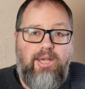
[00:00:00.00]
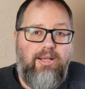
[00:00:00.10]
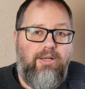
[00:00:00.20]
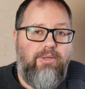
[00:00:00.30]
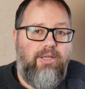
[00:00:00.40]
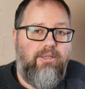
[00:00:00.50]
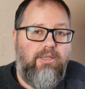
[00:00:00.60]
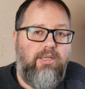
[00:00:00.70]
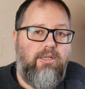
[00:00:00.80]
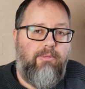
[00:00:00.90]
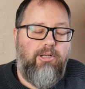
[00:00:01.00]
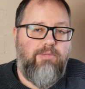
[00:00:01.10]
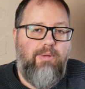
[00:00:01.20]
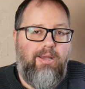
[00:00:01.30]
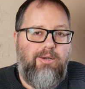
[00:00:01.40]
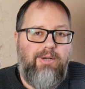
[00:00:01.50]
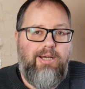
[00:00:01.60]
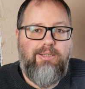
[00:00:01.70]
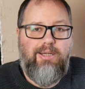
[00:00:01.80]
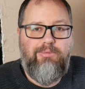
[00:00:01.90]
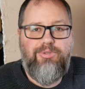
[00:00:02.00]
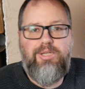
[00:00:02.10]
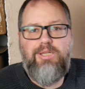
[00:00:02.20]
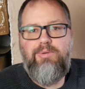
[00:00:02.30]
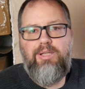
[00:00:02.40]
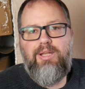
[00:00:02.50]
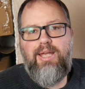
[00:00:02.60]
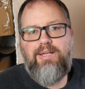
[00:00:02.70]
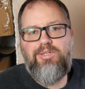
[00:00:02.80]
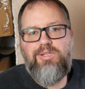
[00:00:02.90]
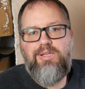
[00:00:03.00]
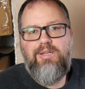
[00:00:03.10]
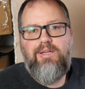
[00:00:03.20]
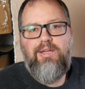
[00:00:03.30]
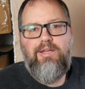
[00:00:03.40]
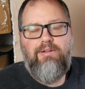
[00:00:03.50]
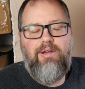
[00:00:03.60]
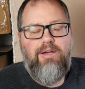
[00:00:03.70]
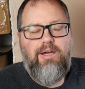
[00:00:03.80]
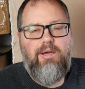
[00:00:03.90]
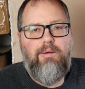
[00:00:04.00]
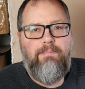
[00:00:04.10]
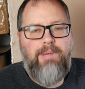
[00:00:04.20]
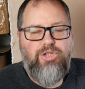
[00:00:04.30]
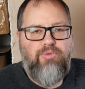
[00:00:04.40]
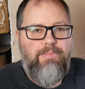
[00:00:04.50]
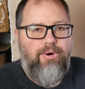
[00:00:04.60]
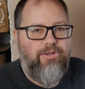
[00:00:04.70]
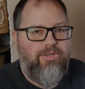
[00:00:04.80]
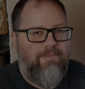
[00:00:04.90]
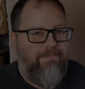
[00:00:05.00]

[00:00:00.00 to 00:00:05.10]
hello in the comments below, and I will see you in the next bench report.